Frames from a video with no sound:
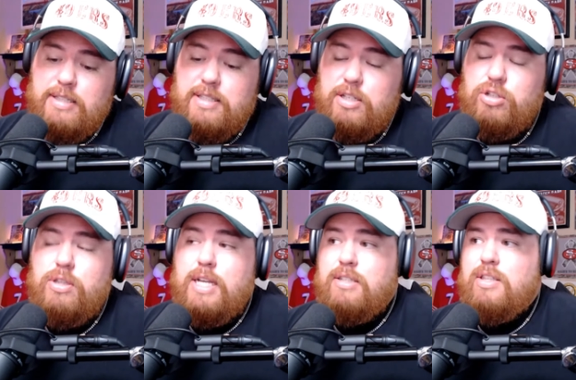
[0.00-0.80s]
the
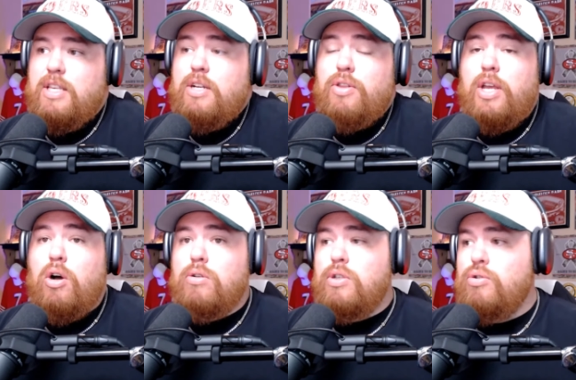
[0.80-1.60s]
that's the year they
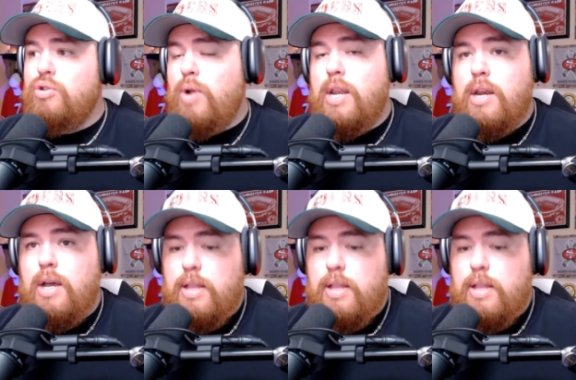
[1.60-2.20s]
also traded up.